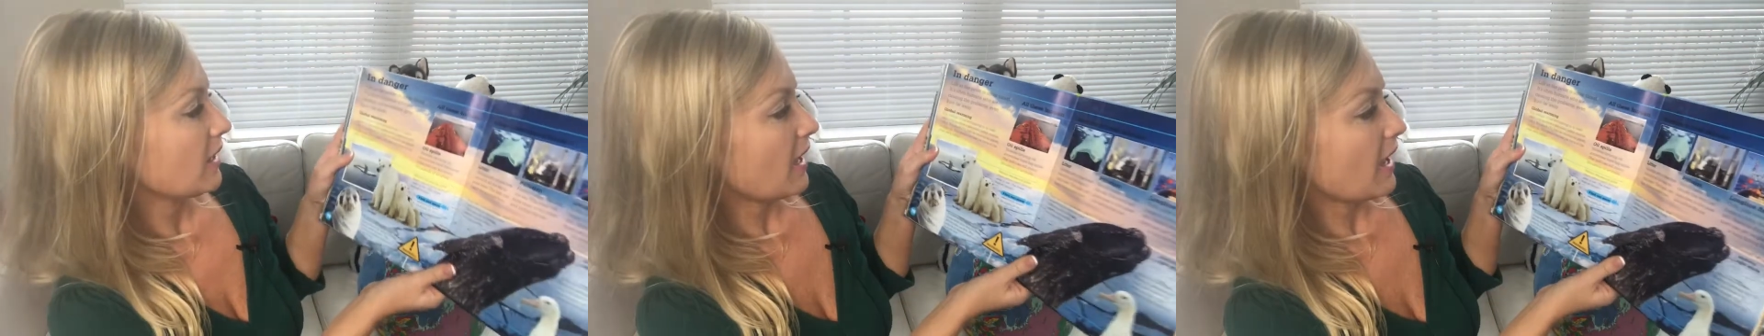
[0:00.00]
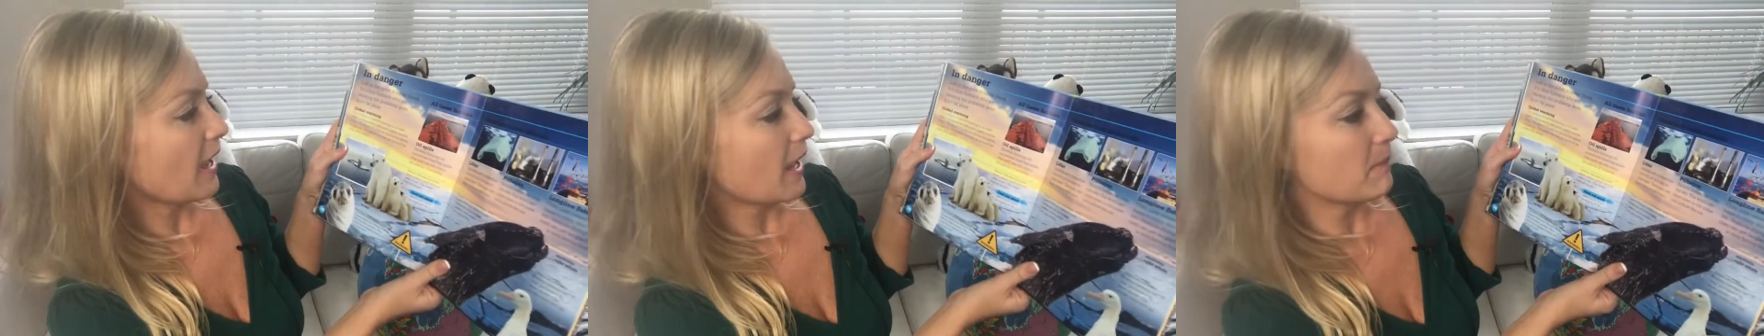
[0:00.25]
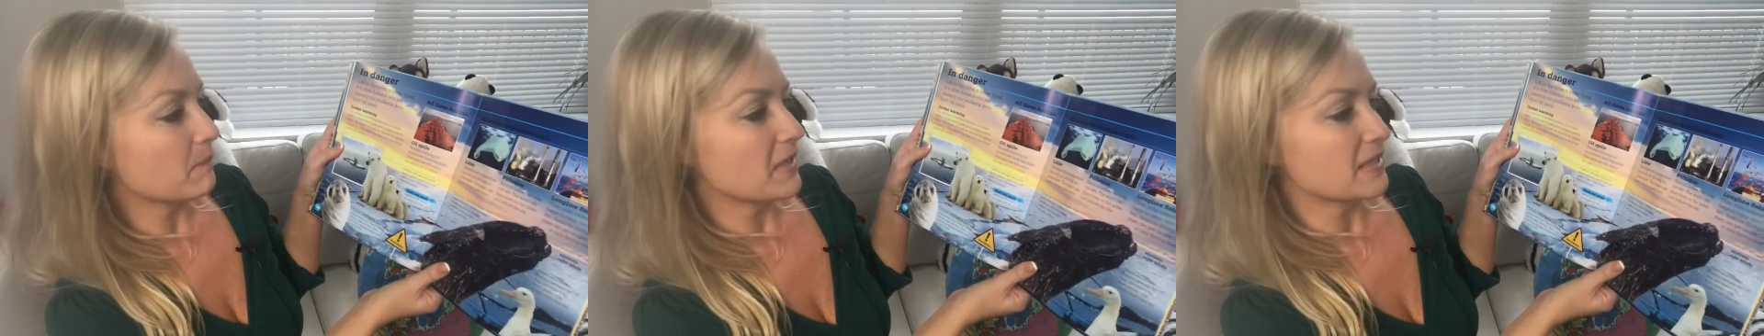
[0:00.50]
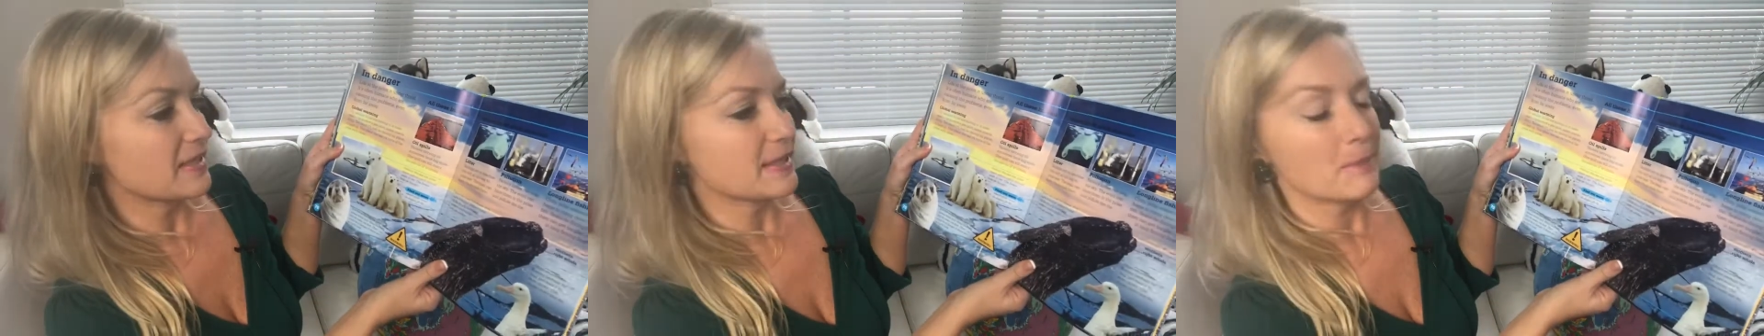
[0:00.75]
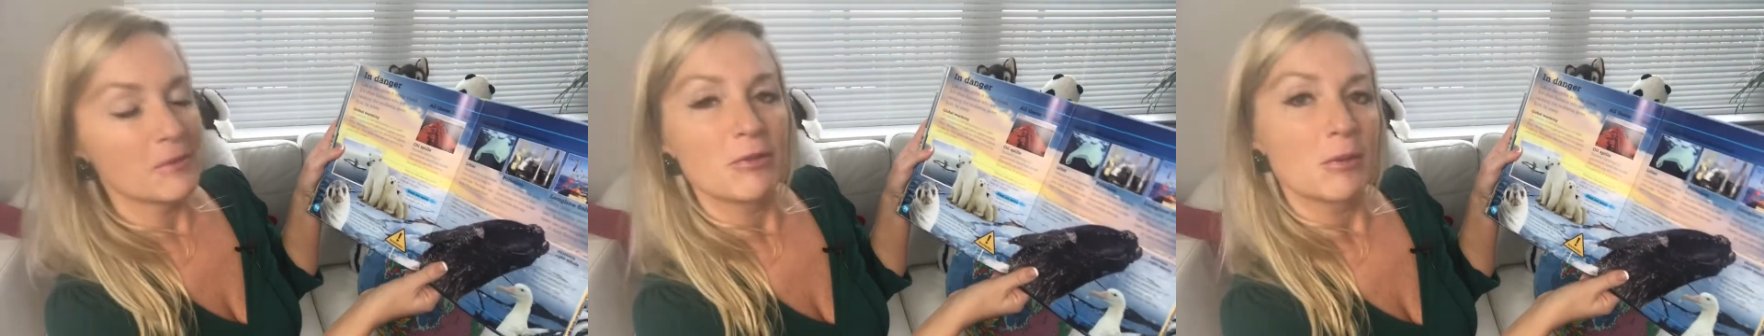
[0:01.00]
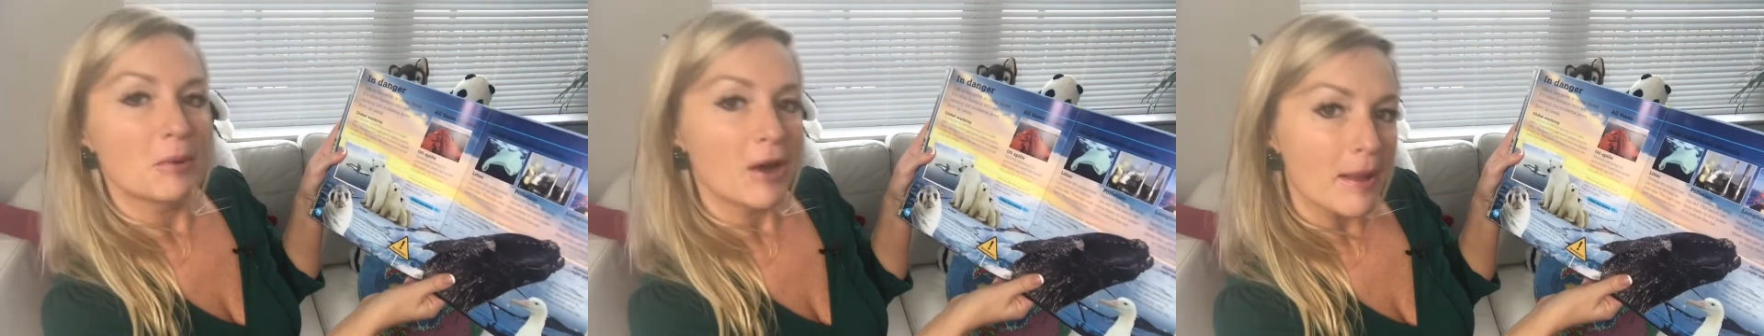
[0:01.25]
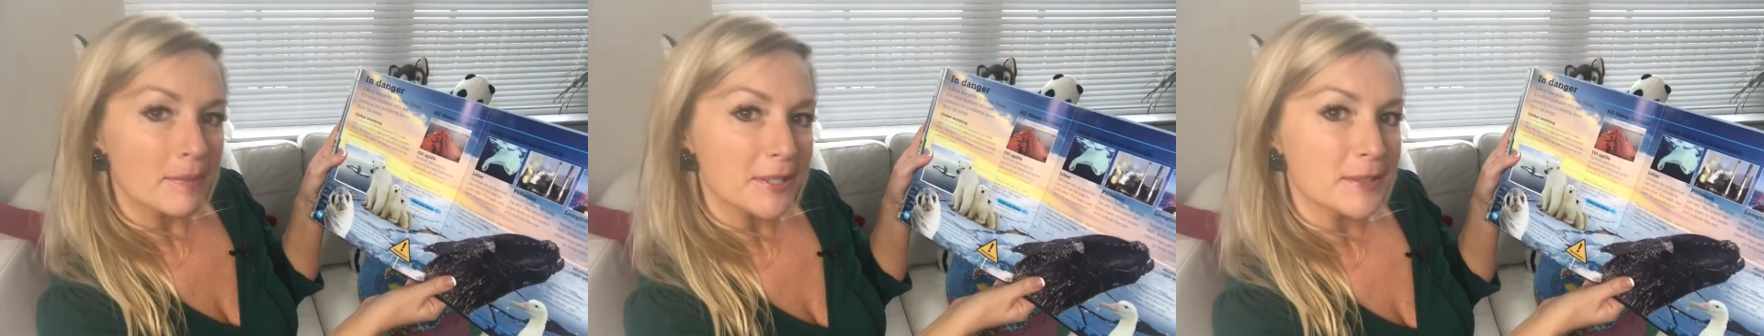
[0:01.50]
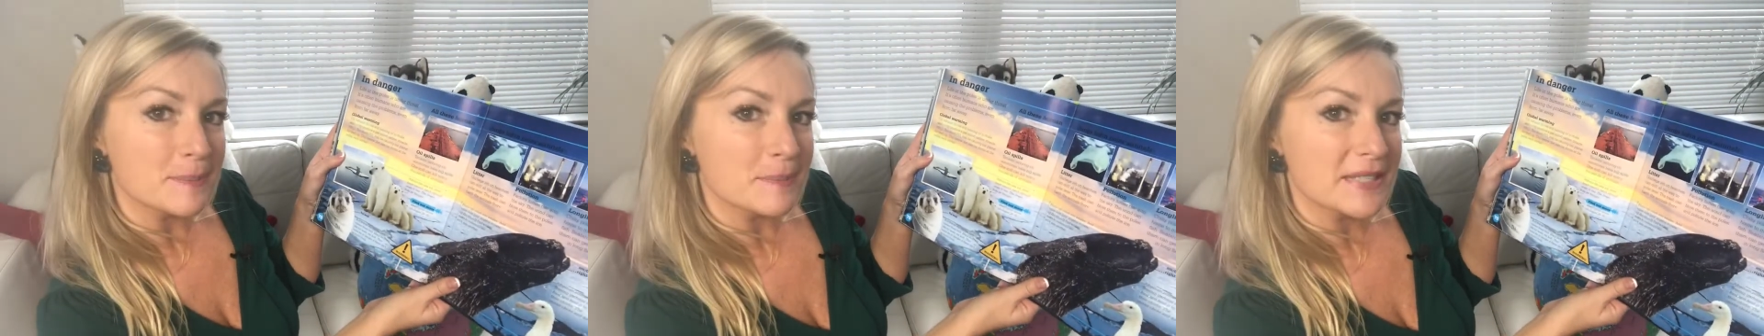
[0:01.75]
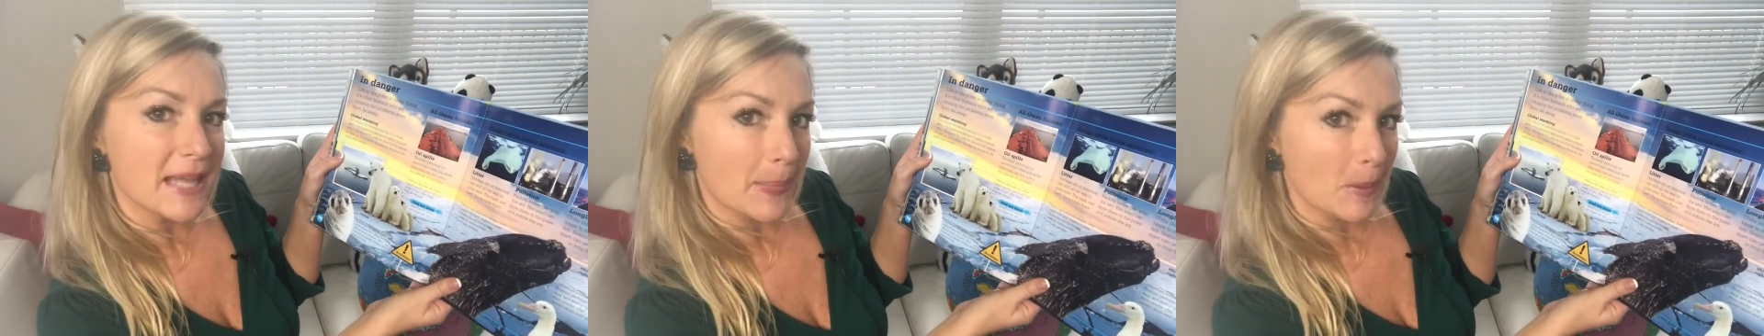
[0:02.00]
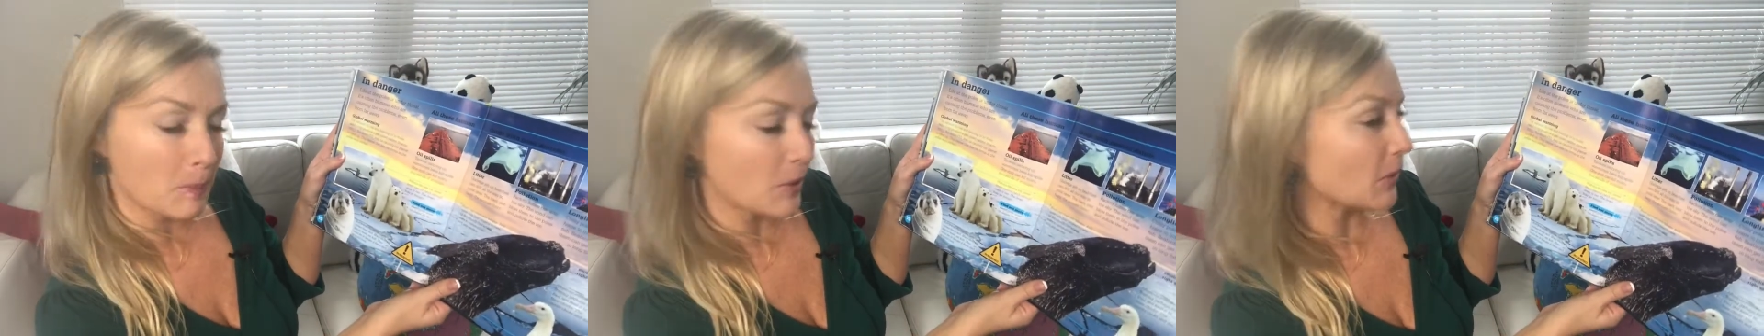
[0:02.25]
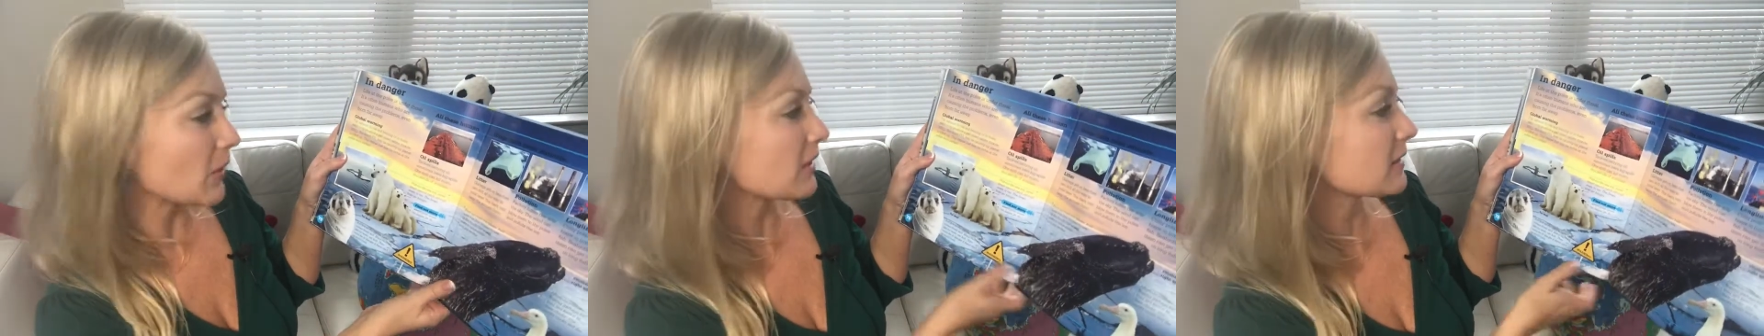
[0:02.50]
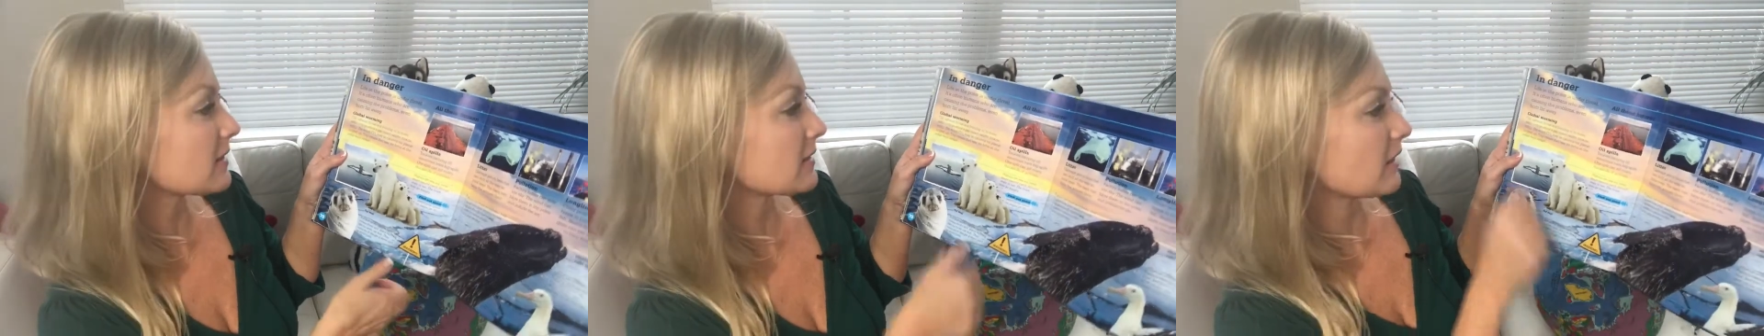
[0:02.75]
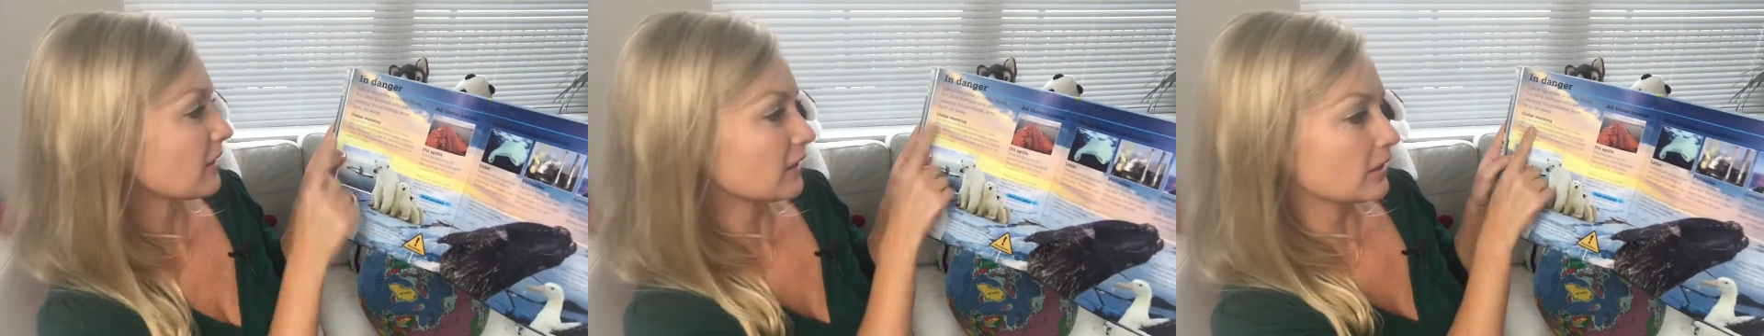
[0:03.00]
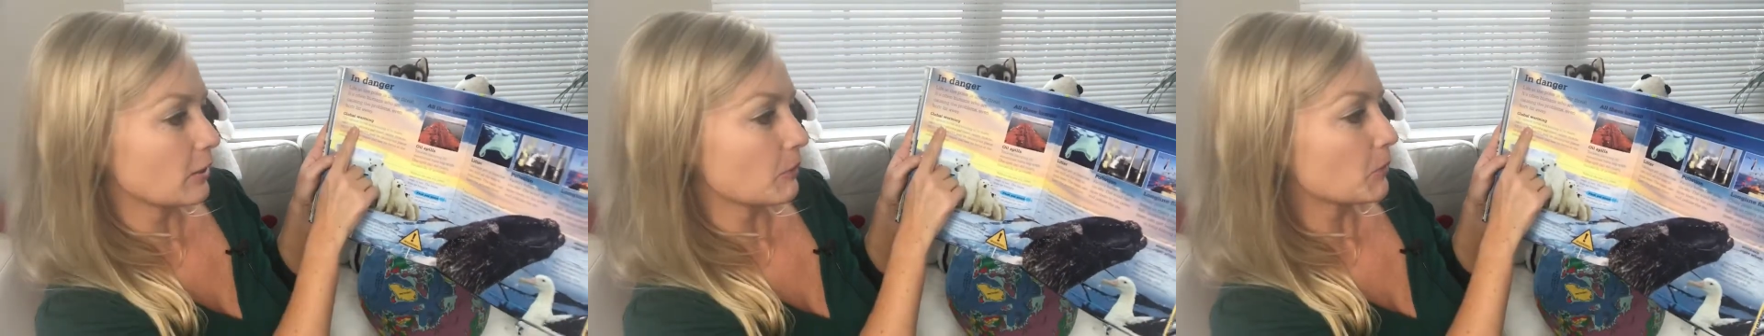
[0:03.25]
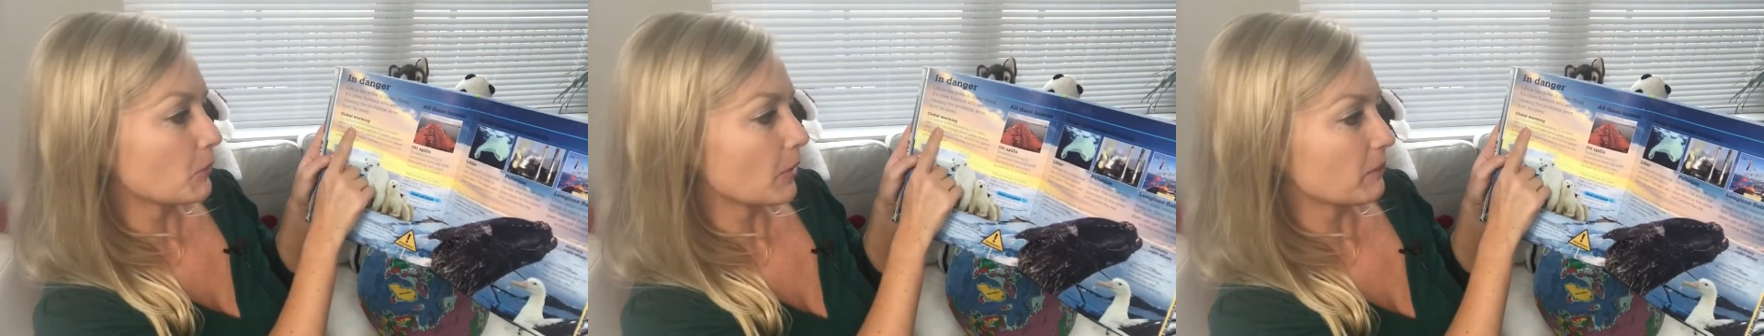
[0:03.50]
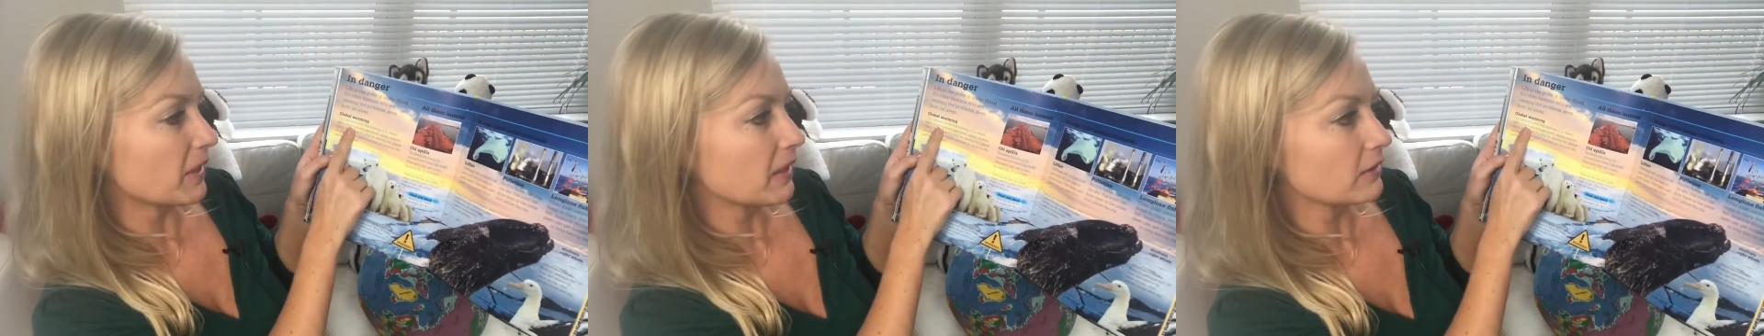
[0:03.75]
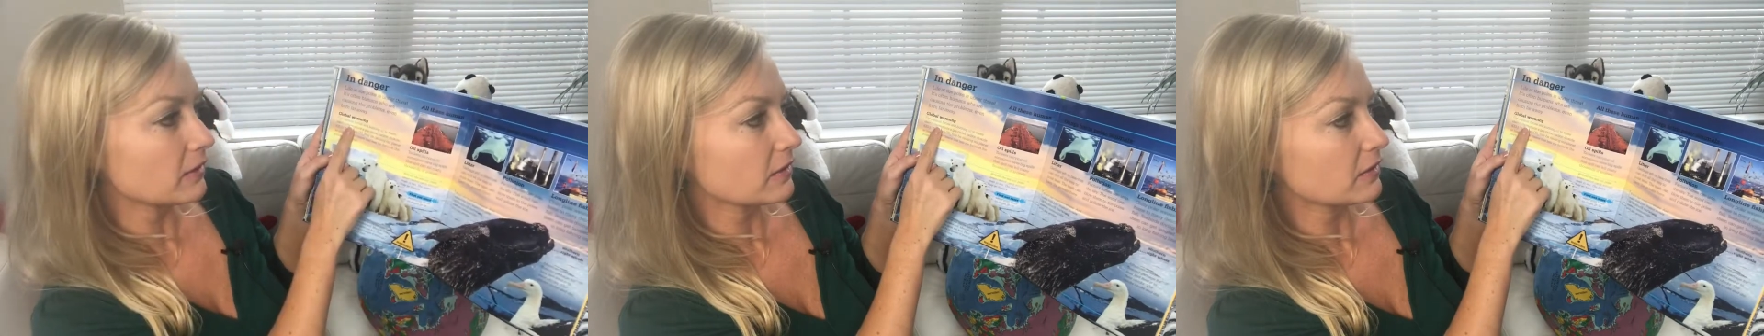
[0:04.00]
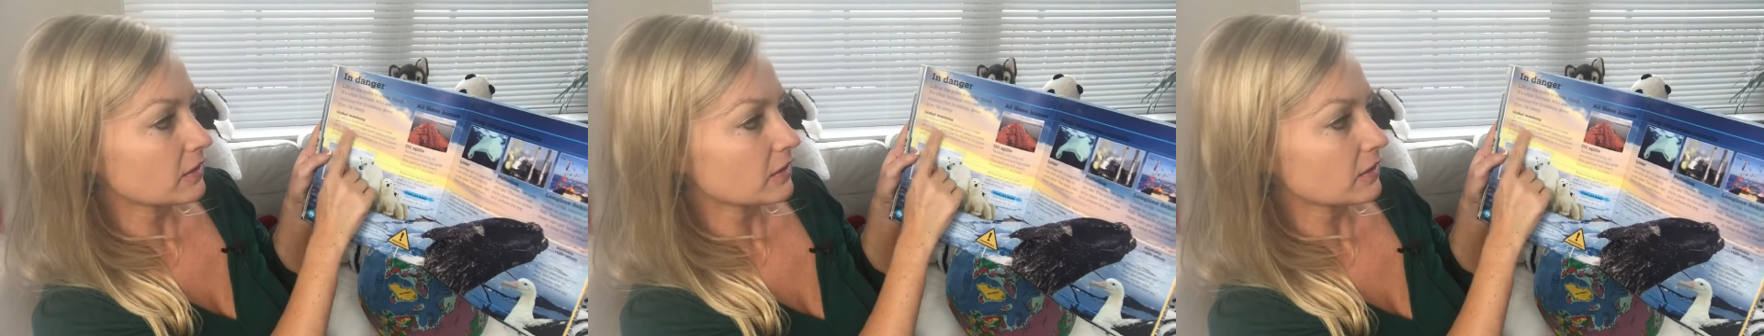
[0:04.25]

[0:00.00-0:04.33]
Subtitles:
And some of the problems at the poles are global warming,